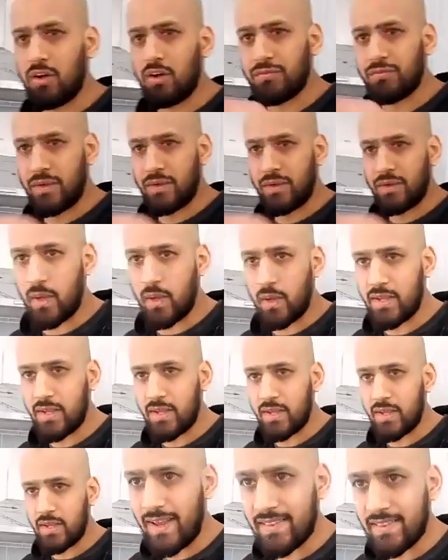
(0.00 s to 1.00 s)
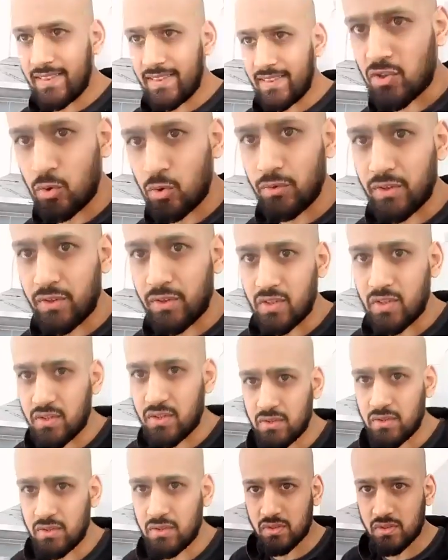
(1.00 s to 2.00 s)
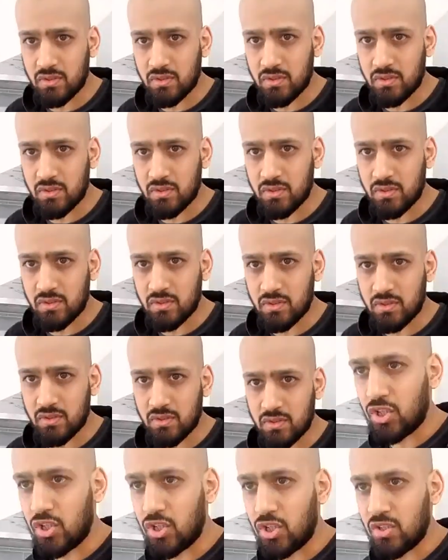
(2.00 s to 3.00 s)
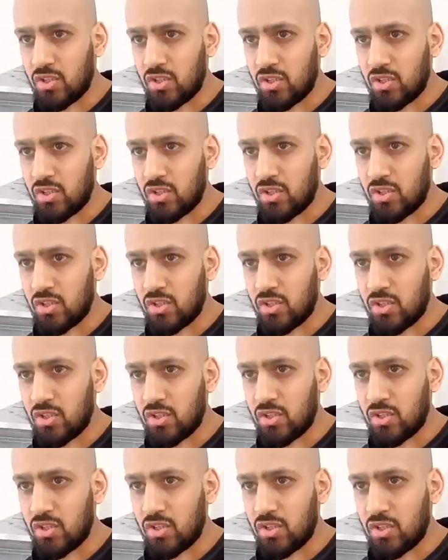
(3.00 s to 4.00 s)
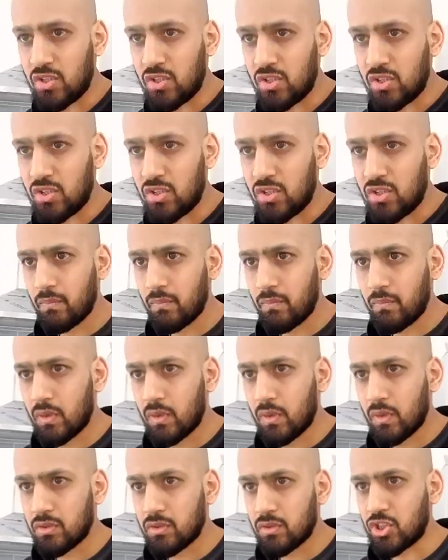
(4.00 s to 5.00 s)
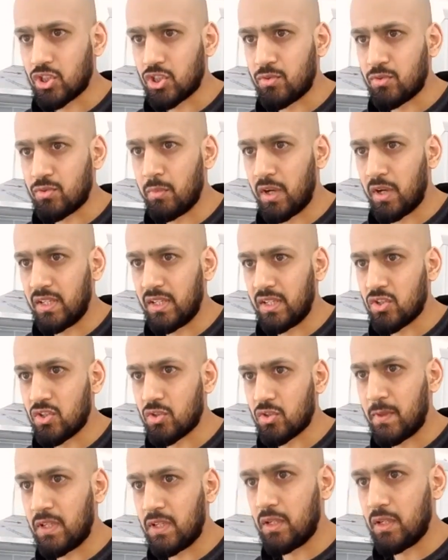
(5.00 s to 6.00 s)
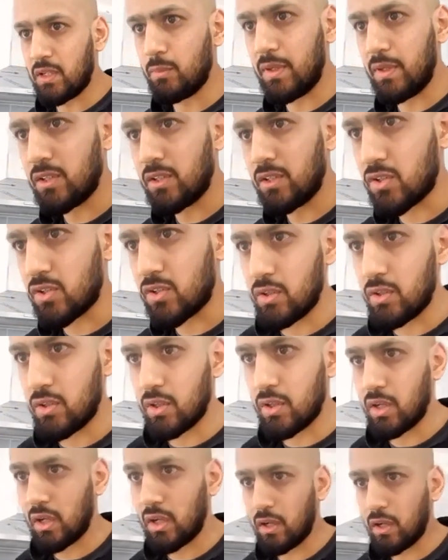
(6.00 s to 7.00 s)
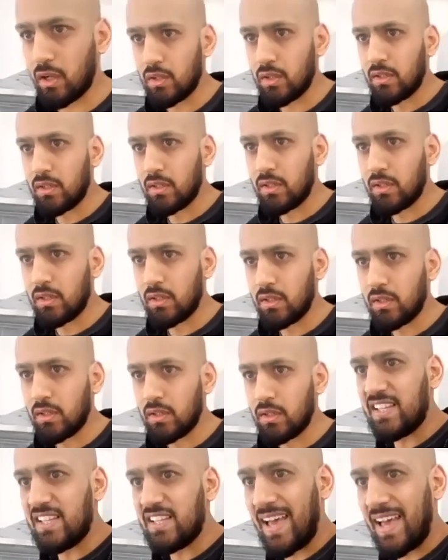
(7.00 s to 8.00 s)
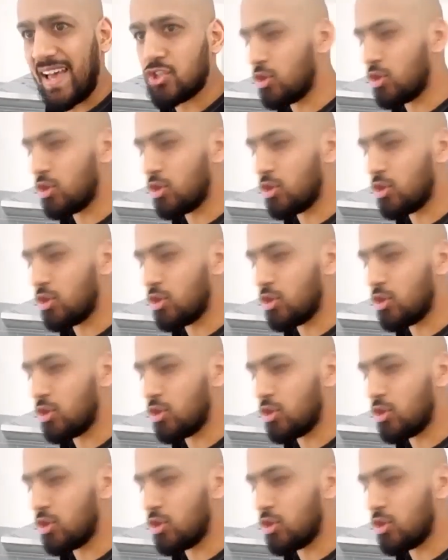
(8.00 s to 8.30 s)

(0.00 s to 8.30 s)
think when you're at that sort of consistency, so if you guys can see Shams's one, yeah. So Shams, you might need to speak a little bit just so that you're going to need to add your